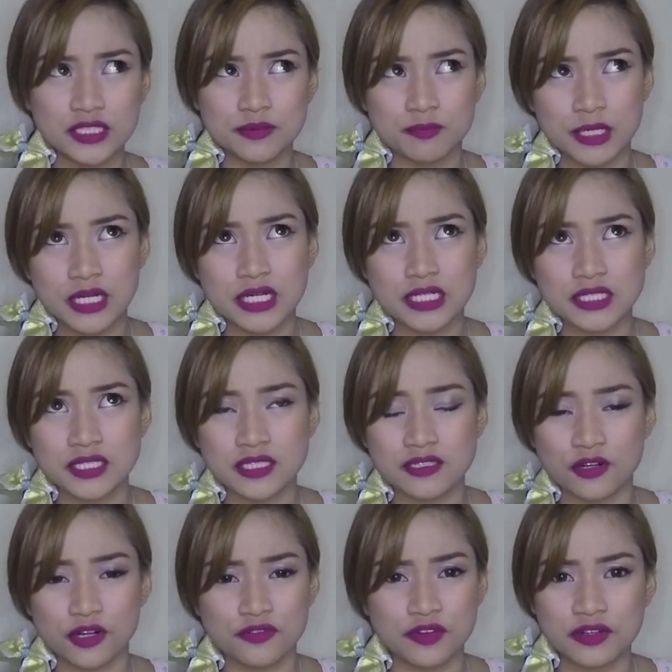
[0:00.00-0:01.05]
plus
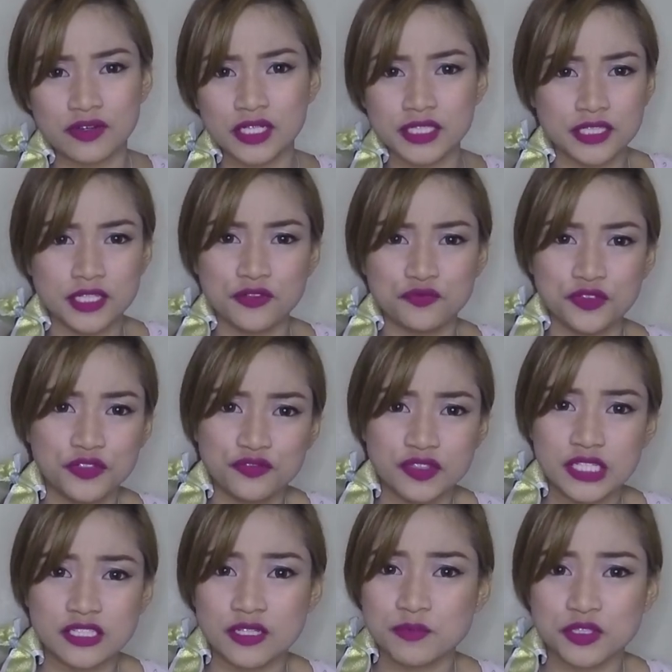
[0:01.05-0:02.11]
or 550
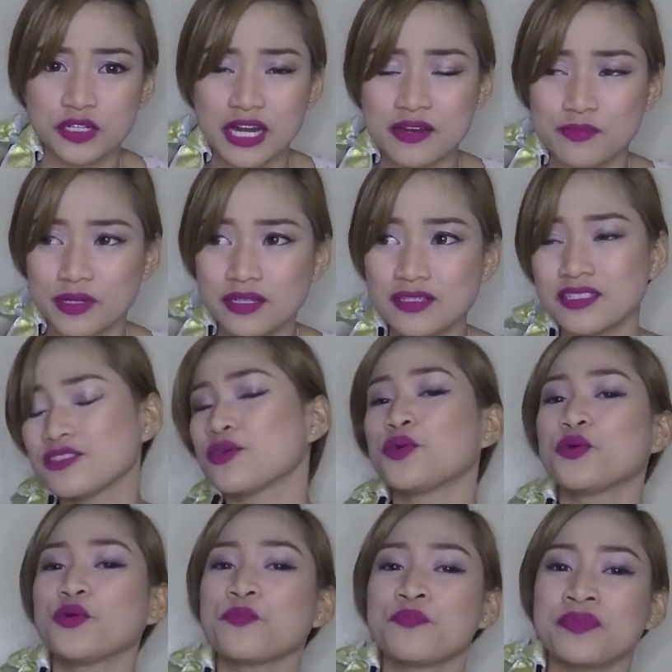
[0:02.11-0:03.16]
subscribers.
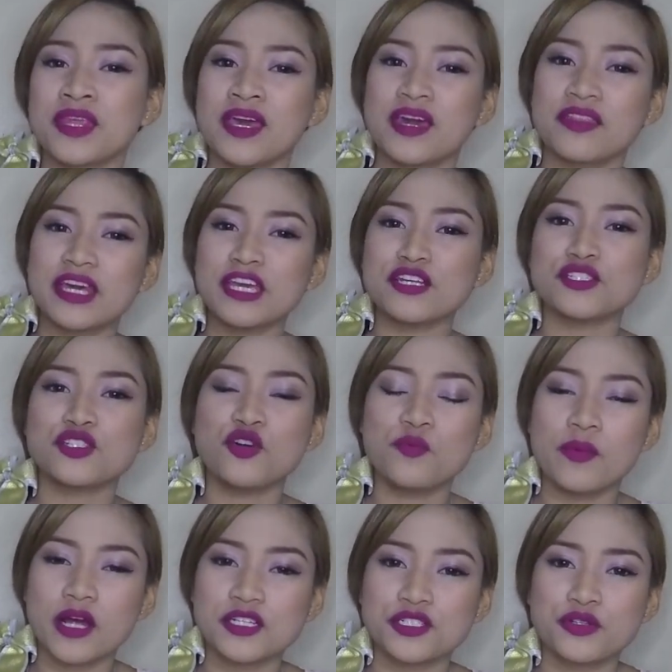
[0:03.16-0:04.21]
So thank you so
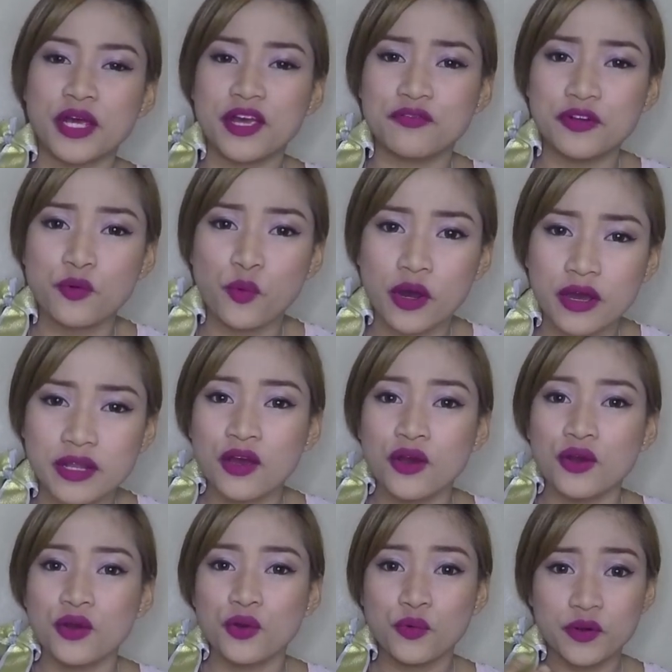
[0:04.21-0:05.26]
much to everyone
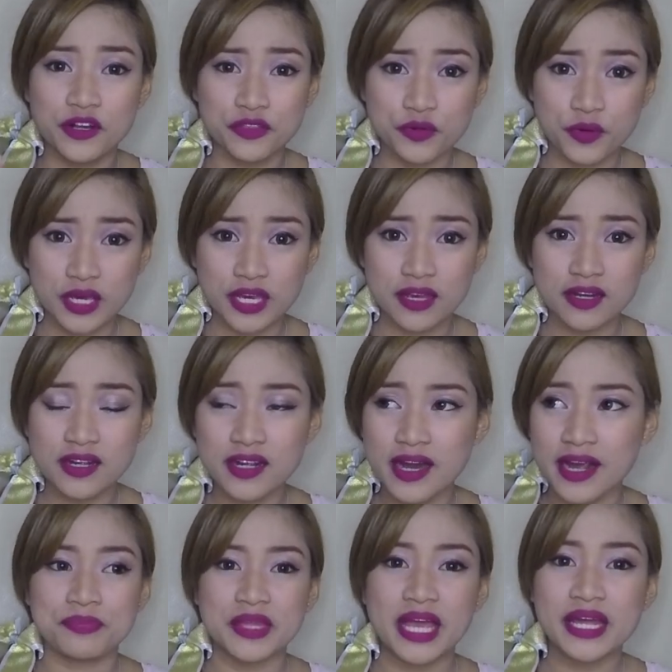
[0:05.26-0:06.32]
who are new here,
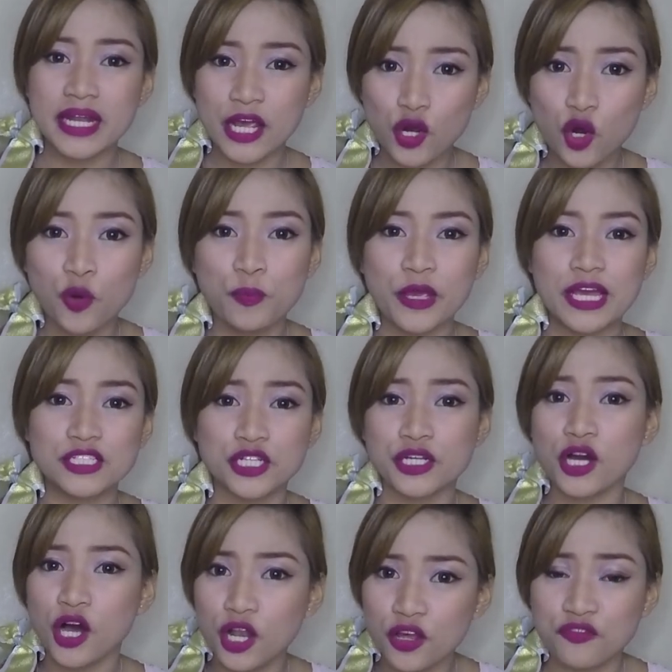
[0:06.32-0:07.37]
and I hope you enjoy
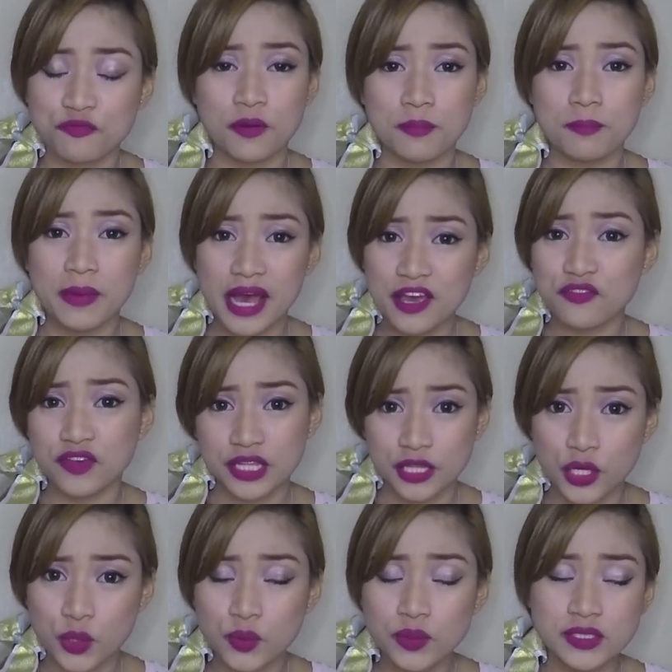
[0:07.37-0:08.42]
all of my
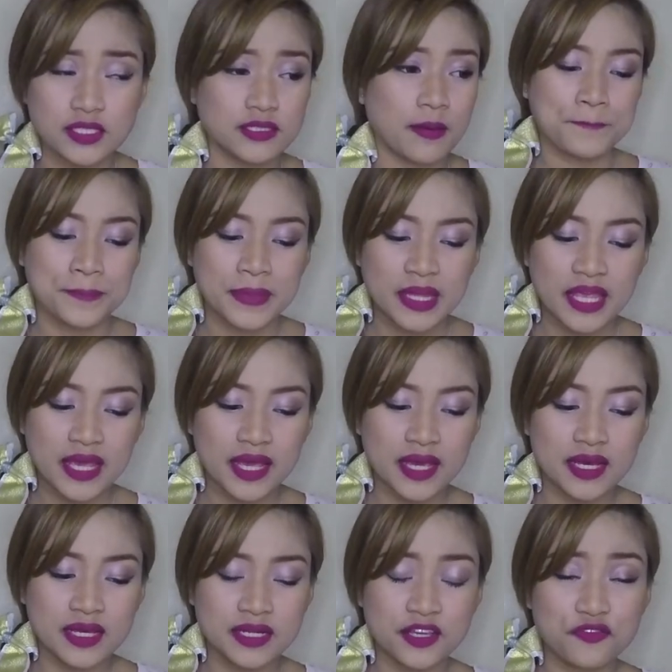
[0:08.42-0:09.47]
videos.
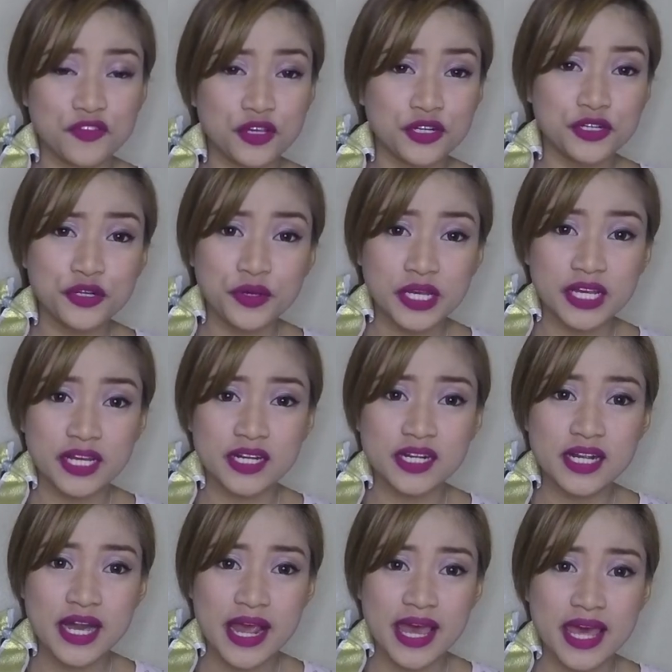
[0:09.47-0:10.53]
And if you're new
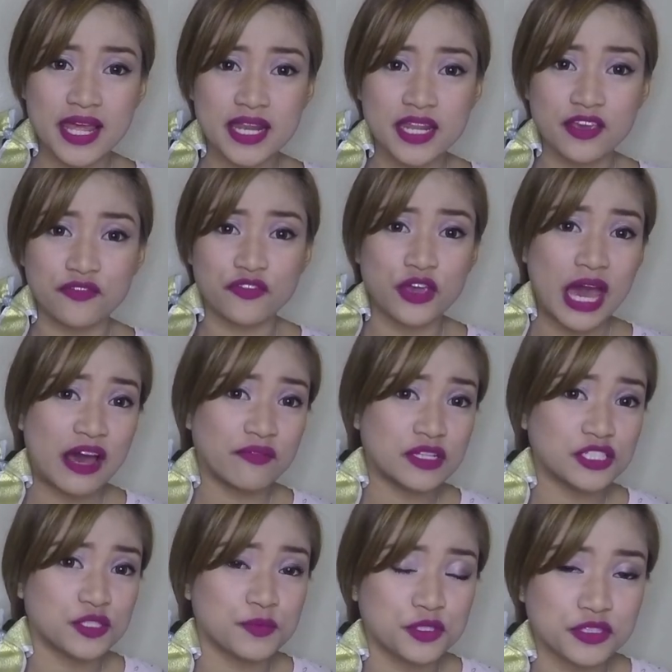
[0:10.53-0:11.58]
here and if you
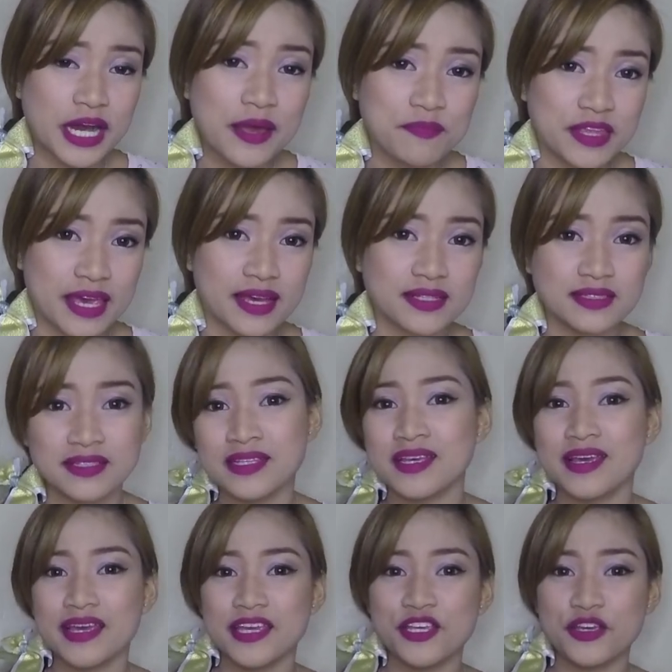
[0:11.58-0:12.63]
haven't subscribed yet,
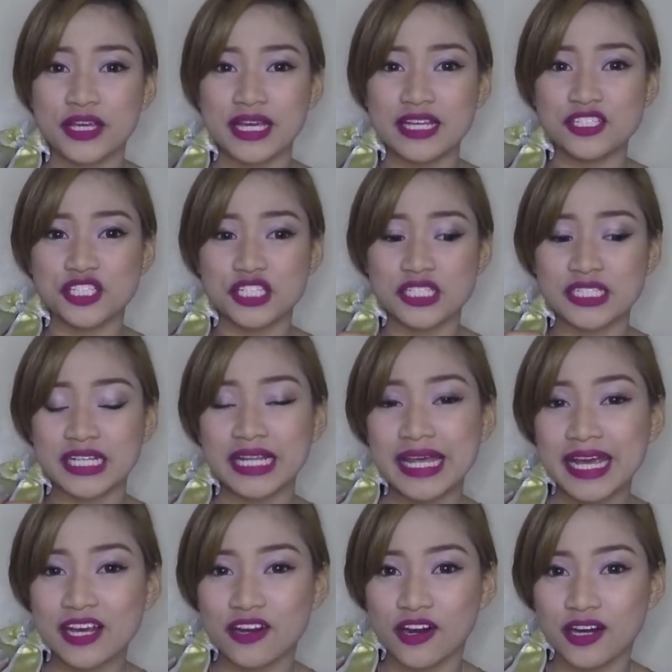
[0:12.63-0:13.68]
you can just
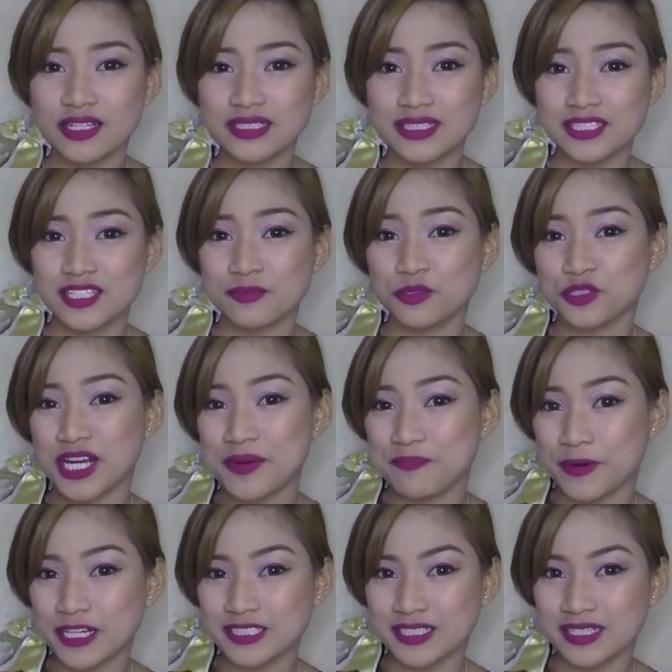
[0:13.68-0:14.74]
click on the subscribe
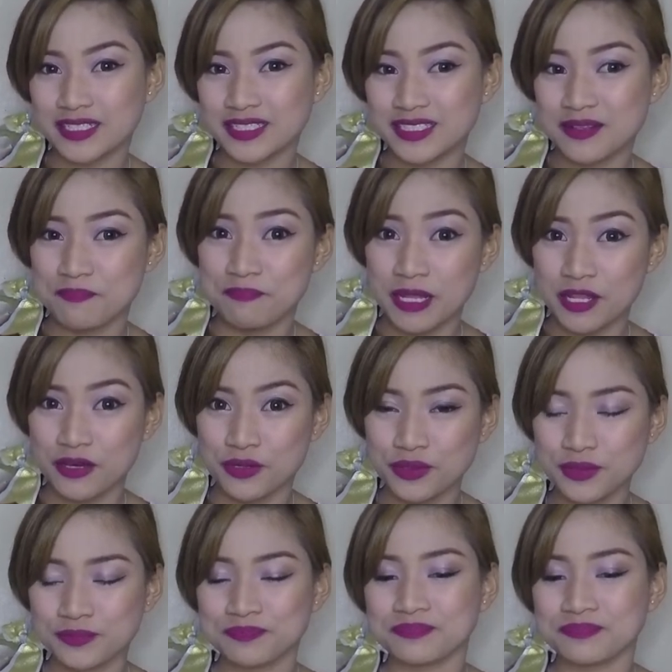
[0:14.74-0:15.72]
button below